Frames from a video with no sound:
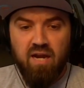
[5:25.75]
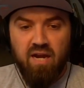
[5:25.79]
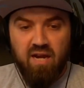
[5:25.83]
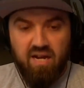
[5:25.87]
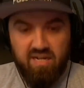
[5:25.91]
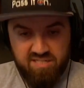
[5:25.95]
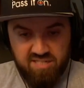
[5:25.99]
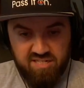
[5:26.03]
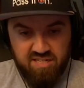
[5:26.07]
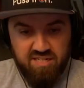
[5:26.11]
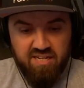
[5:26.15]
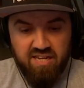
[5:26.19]
I
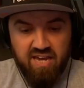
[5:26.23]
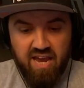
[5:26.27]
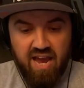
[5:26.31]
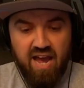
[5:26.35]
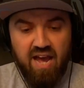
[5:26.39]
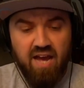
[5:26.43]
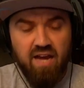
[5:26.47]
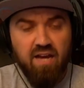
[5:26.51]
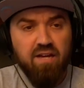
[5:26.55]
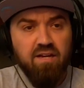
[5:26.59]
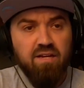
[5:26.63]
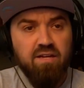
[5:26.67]
said,
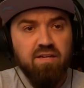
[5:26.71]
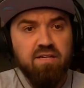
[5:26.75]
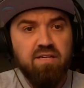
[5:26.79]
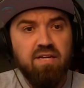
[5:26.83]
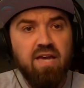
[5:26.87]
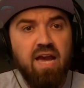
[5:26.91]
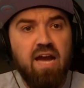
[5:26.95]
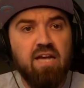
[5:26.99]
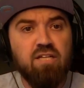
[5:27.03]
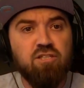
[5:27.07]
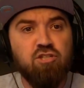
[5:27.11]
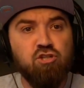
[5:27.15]
yeah,
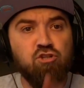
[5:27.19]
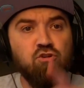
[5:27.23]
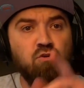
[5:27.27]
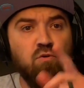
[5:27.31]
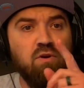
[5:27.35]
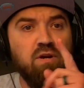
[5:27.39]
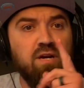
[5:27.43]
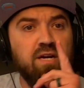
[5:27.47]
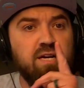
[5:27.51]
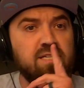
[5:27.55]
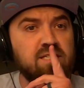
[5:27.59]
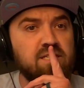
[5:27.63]
it
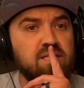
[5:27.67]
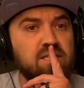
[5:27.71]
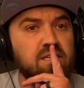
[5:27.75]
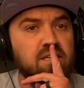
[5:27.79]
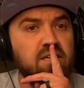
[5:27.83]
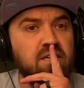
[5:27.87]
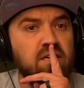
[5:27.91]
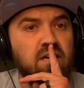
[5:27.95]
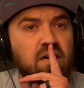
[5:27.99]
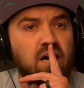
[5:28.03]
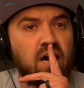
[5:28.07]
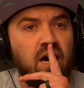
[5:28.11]
sure is.
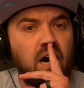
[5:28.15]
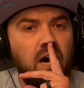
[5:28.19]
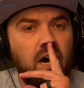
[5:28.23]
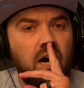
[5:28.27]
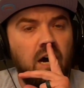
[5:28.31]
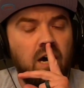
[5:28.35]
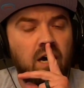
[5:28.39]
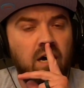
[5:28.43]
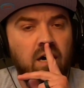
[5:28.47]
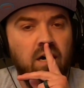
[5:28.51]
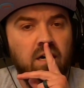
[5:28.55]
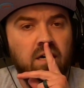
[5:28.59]

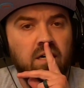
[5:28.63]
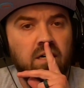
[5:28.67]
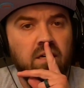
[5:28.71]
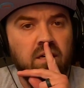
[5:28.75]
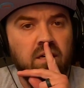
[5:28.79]
Are